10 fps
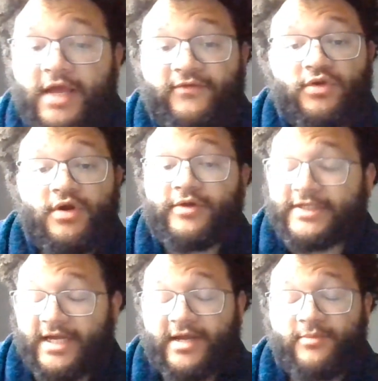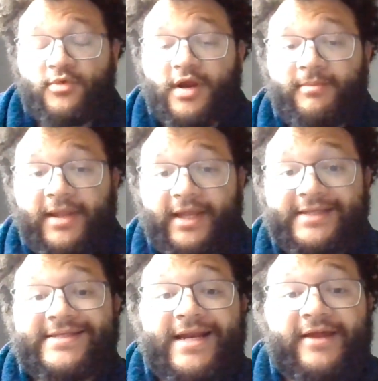If you notice, I am wearing a
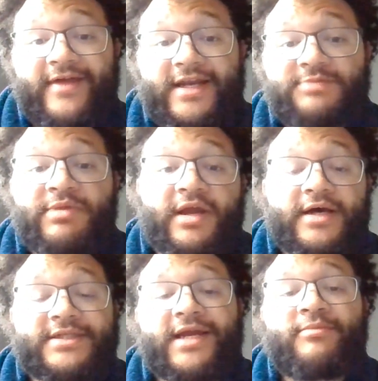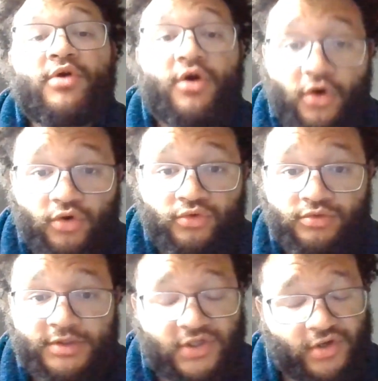blanket today. That is because I am
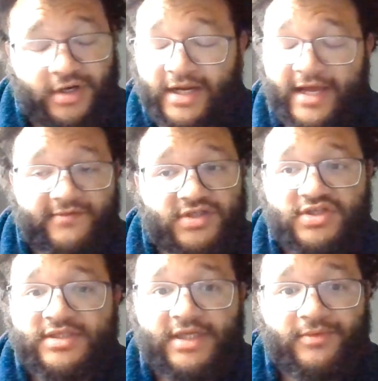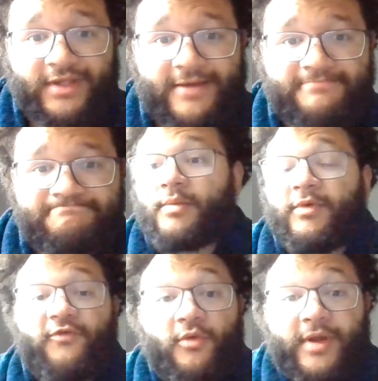cold, so you're going to have to just deal with that.
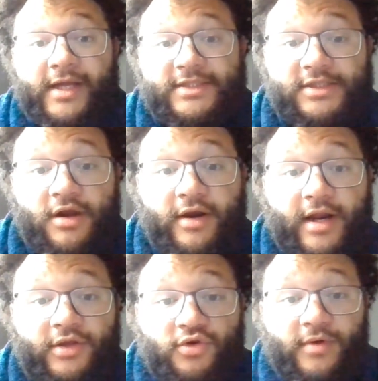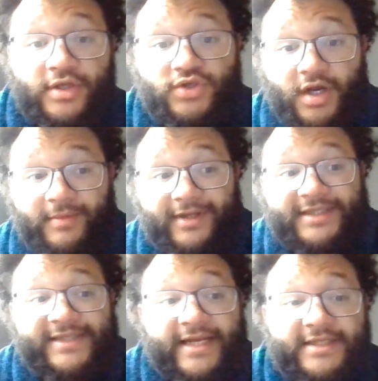Before we get started, I do want to talk about the
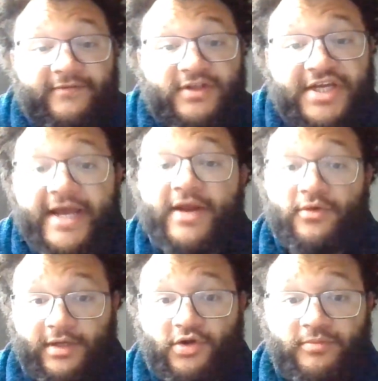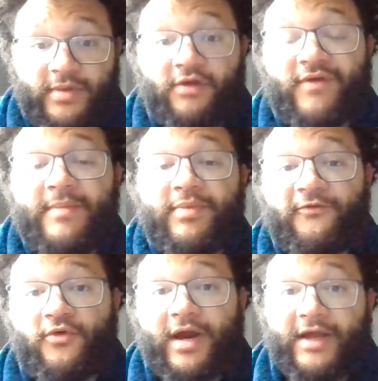status of the channel a little bit. Right
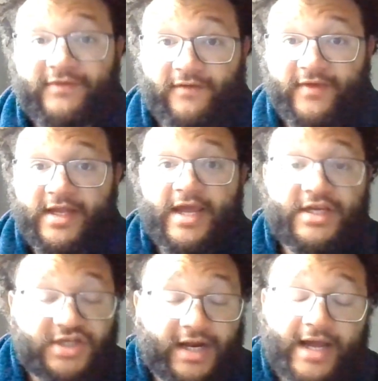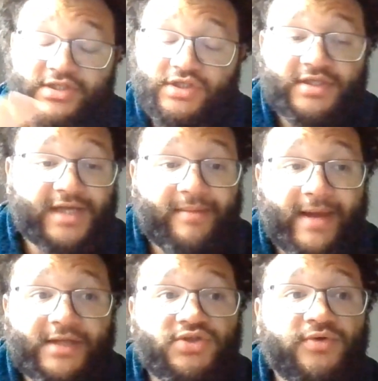before I left on vacation, I actually just got
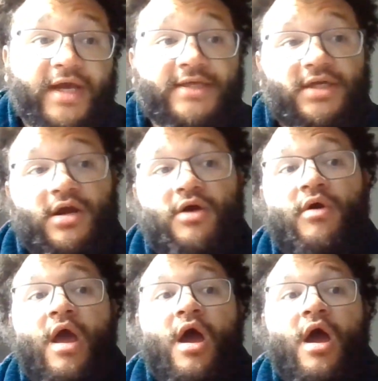back 2 days ago.